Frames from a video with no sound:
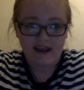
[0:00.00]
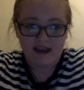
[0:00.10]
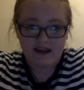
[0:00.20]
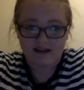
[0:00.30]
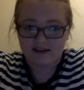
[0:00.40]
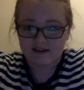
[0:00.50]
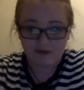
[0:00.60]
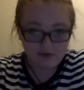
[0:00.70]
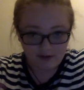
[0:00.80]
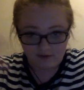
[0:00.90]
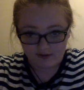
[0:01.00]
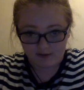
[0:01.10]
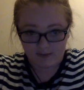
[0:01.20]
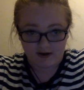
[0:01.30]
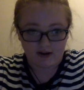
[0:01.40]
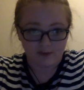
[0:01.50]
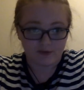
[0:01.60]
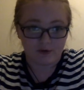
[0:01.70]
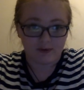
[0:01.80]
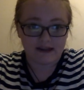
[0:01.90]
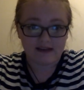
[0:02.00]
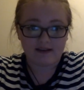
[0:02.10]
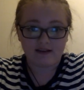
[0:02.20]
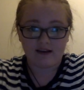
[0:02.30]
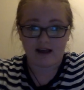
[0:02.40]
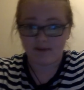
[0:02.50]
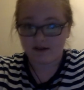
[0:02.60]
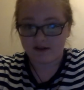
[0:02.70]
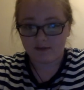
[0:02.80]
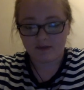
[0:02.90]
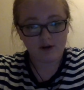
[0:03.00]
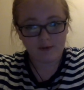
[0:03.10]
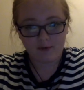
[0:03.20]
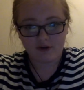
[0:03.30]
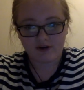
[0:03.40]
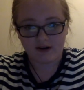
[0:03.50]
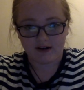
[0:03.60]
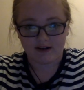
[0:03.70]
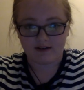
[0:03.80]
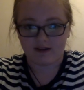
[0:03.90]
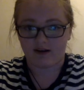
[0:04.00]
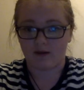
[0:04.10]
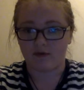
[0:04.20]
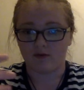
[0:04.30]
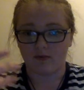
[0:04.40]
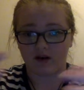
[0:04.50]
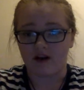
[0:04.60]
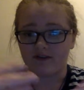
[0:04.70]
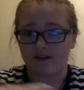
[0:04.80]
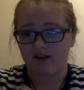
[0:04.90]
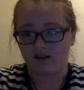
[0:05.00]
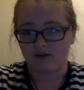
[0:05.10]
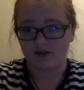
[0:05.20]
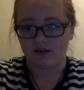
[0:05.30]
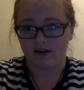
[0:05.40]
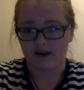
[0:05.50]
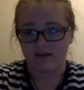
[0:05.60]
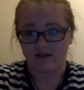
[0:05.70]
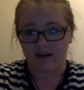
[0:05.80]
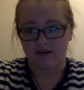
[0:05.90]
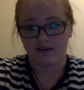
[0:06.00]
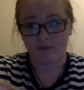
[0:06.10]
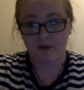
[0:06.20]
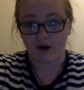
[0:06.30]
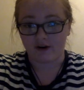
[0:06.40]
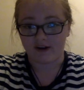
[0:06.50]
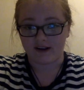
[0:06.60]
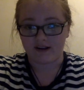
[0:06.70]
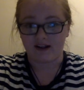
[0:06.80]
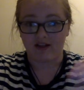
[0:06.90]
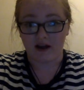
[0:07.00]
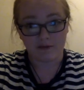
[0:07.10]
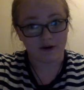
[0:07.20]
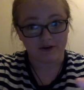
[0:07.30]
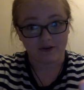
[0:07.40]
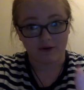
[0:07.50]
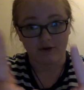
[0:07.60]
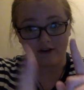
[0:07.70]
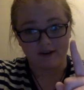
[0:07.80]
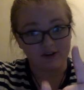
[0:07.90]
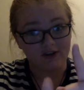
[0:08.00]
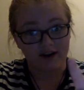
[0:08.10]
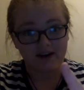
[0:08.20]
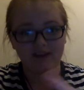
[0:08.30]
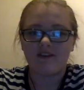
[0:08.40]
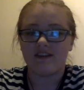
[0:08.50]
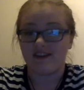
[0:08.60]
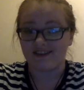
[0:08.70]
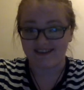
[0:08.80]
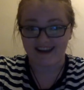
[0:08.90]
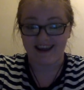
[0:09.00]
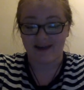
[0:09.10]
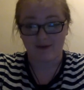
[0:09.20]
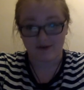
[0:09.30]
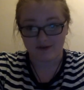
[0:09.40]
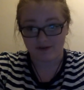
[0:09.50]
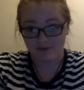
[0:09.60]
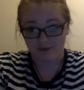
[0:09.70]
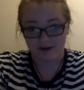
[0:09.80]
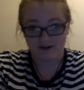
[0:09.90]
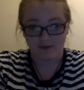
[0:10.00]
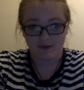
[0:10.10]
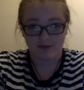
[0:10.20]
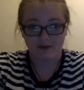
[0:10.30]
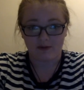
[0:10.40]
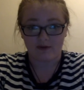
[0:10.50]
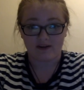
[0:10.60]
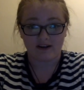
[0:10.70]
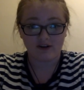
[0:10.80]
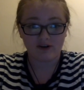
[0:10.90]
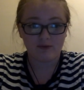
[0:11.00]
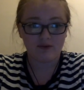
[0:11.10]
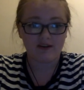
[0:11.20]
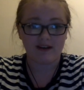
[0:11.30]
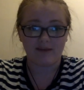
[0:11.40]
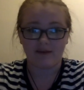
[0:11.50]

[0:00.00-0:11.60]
And this was all over the span of a couple of weeks. I picked up a little bit more Chinese, a couple of more conversational things, and some bartering. A lot of bartering goes on in China. To this day, I'm good friends with many of the people I went on that trip with, and